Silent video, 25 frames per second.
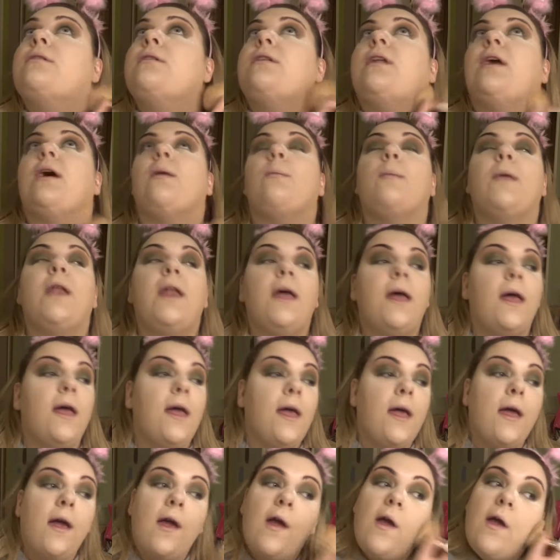down my
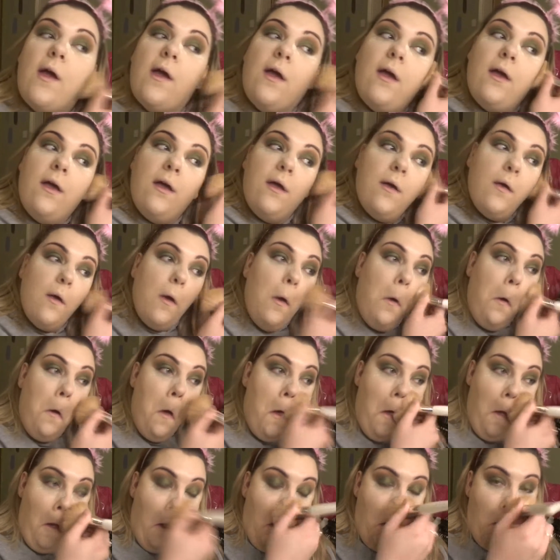neck,
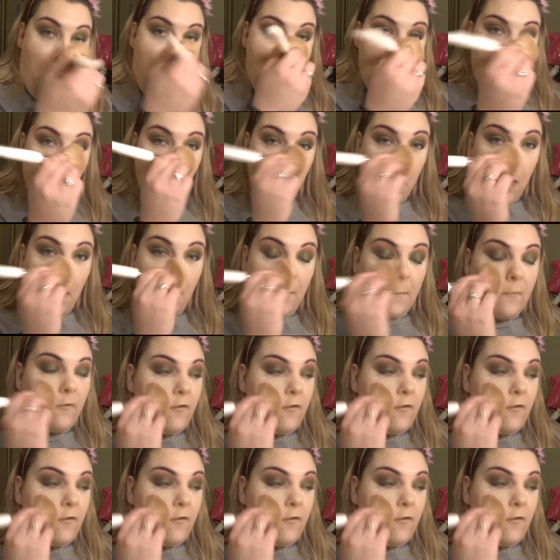all along the